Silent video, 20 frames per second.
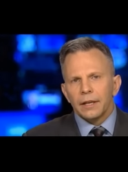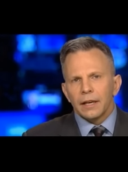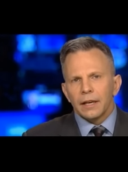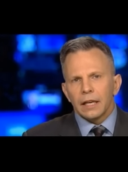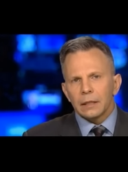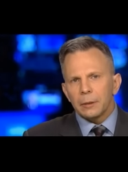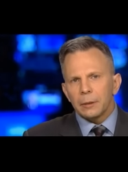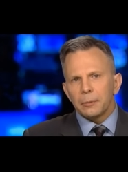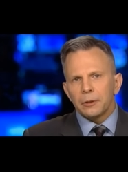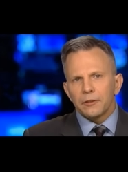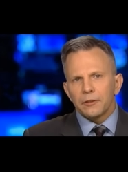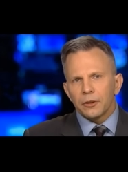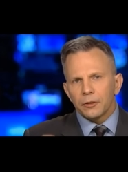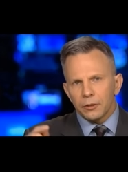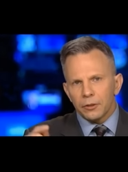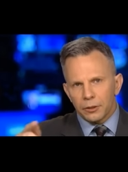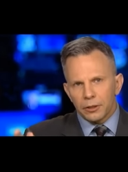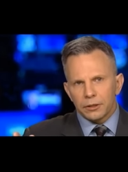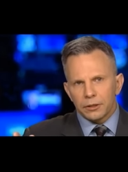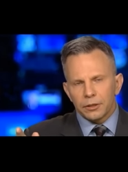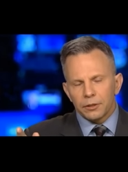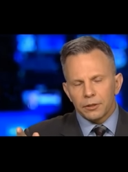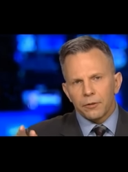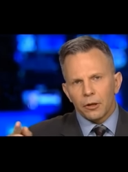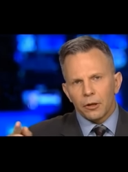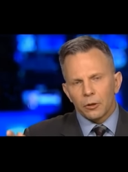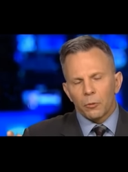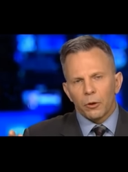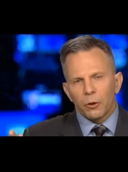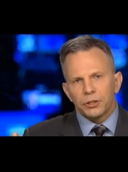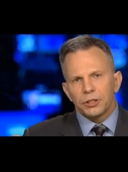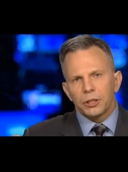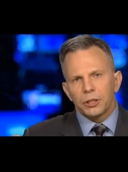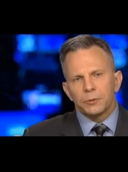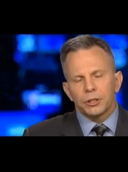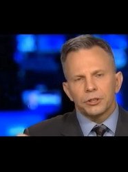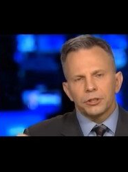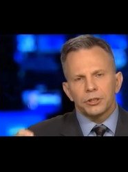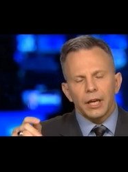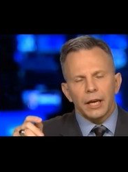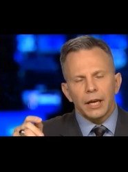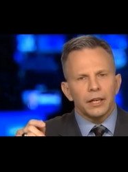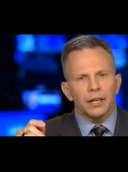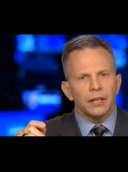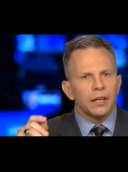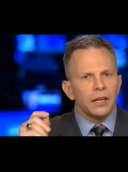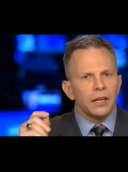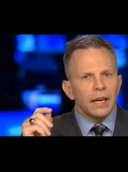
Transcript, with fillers: And let me be very clear to follow what Jim just said.